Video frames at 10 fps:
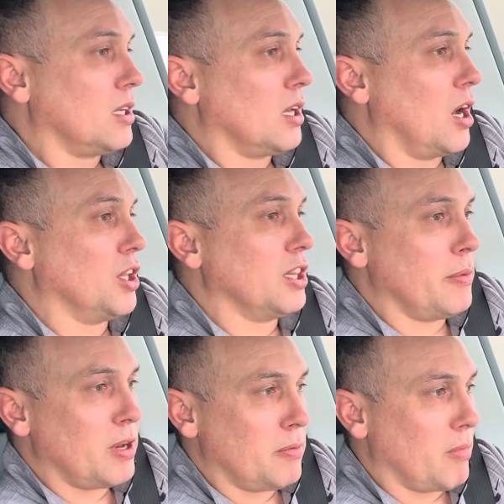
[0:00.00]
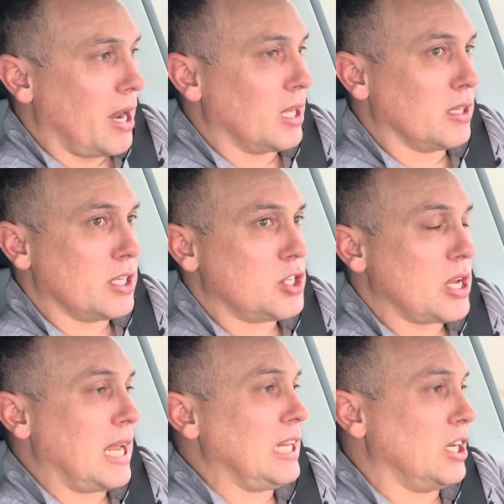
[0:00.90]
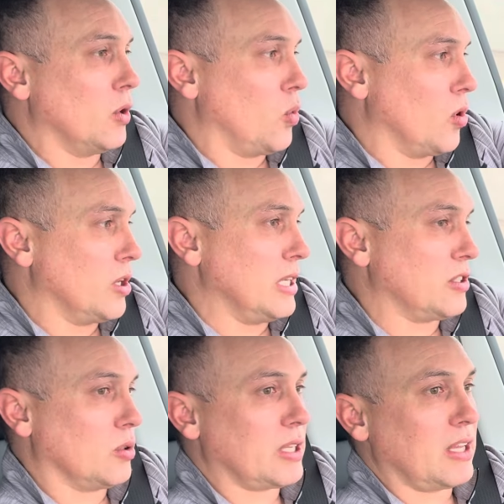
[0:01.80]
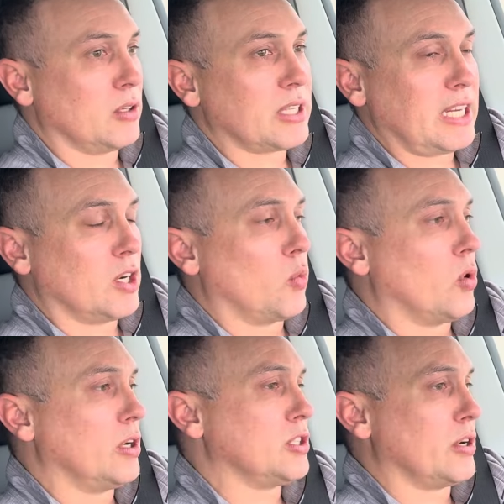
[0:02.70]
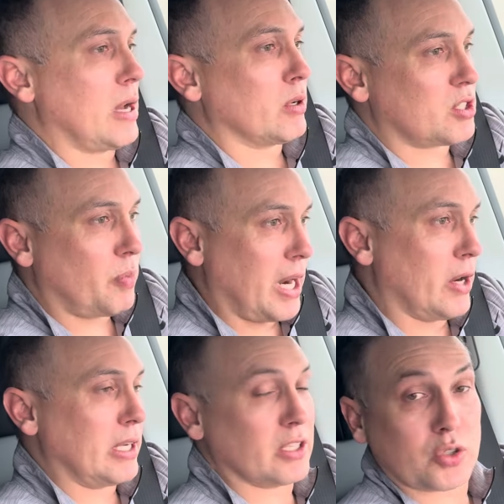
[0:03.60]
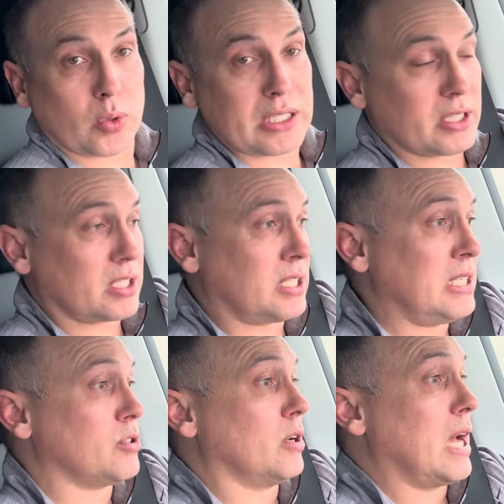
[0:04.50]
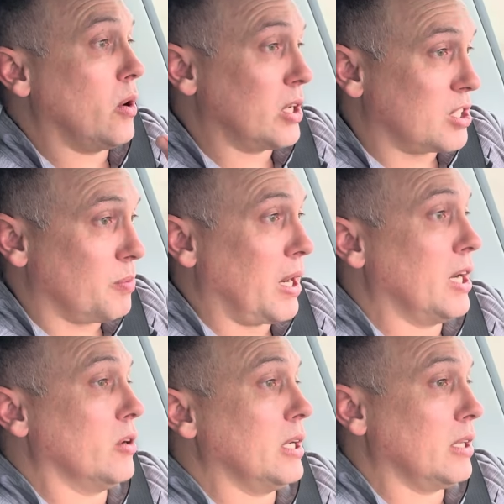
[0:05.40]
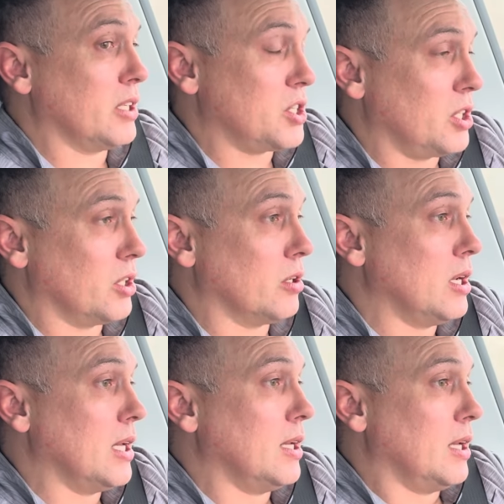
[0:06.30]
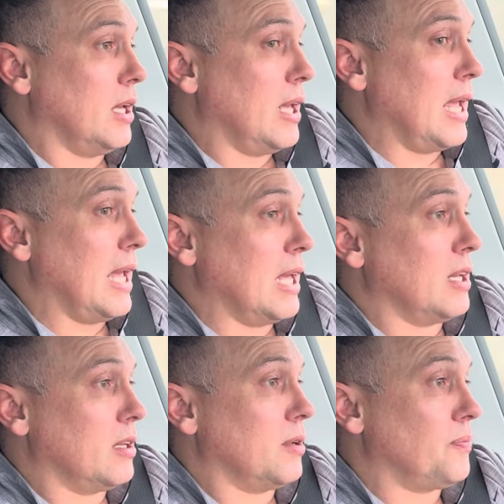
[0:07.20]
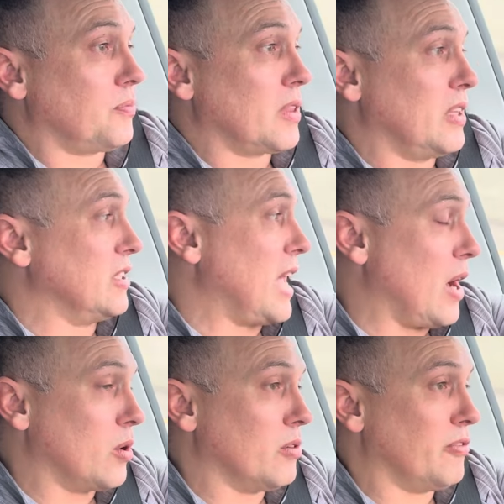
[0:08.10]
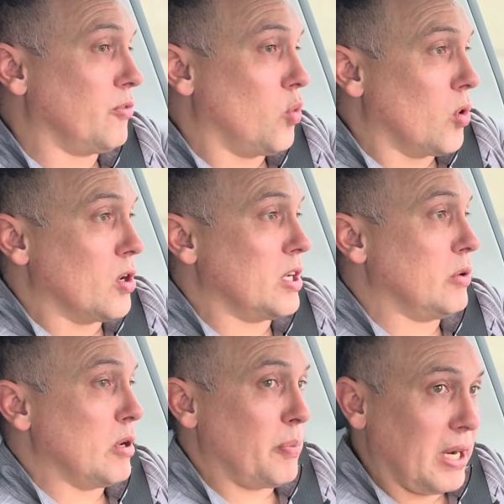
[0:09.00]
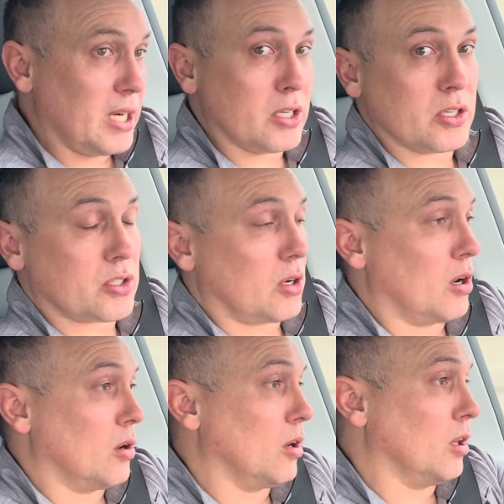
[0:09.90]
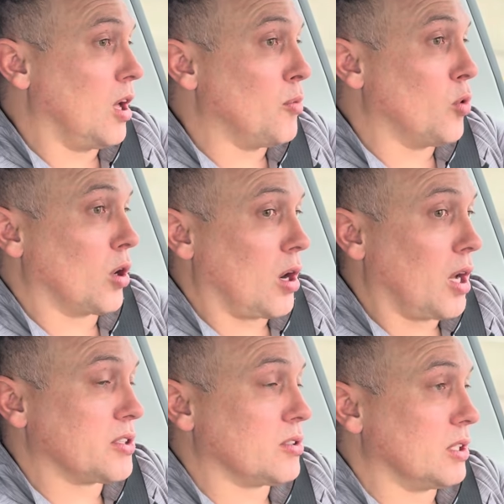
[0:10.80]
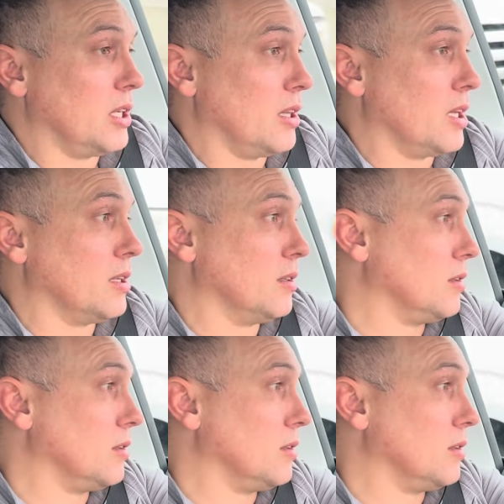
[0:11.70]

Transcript: unlimited mileage 8-year warranties. Those 8-year warranties are now expiring. The 2016s are now expiring this year, and these out of warranty repairs are a lot more costly than